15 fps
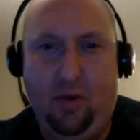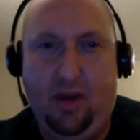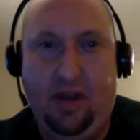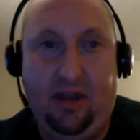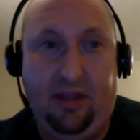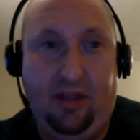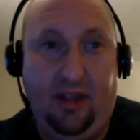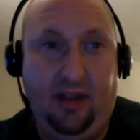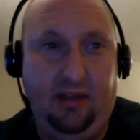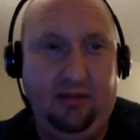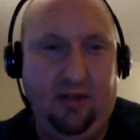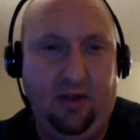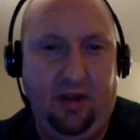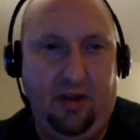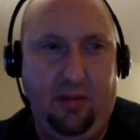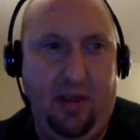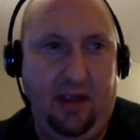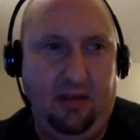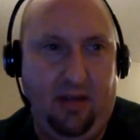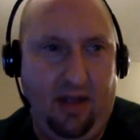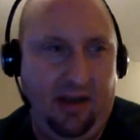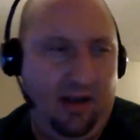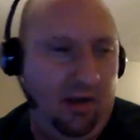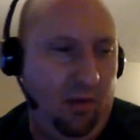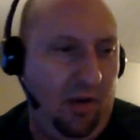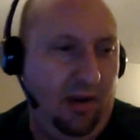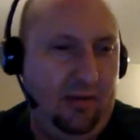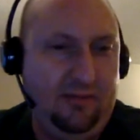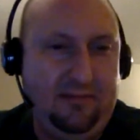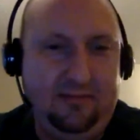anything on a command line anyway.
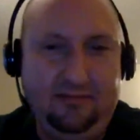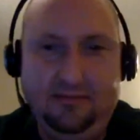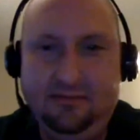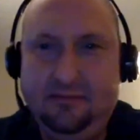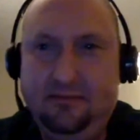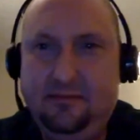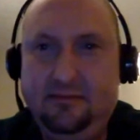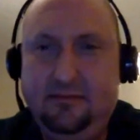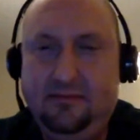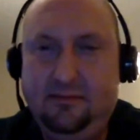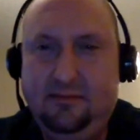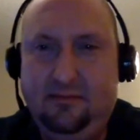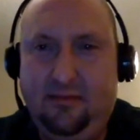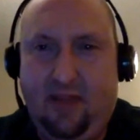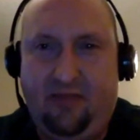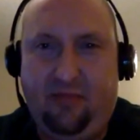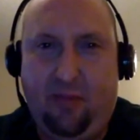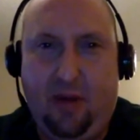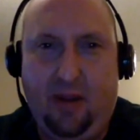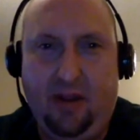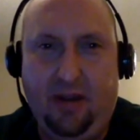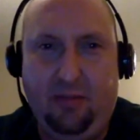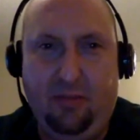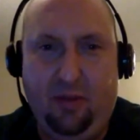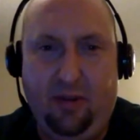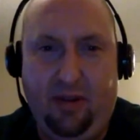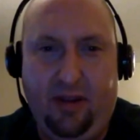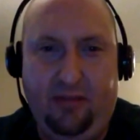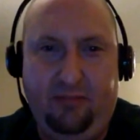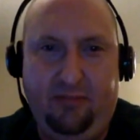I probably
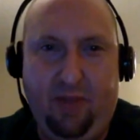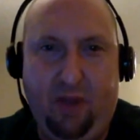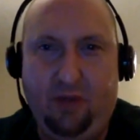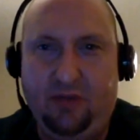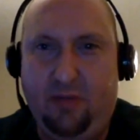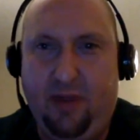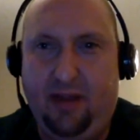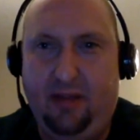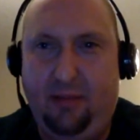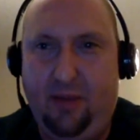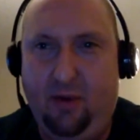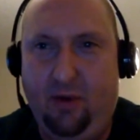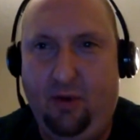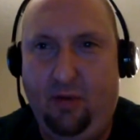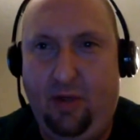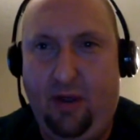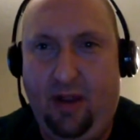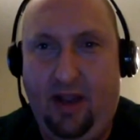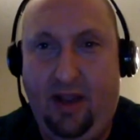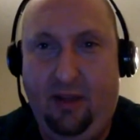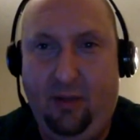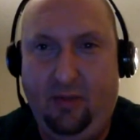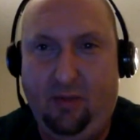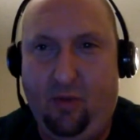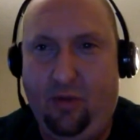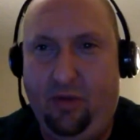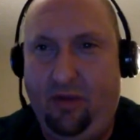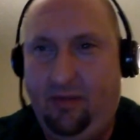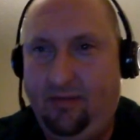completely hosed my computer, but hey, it was worth it.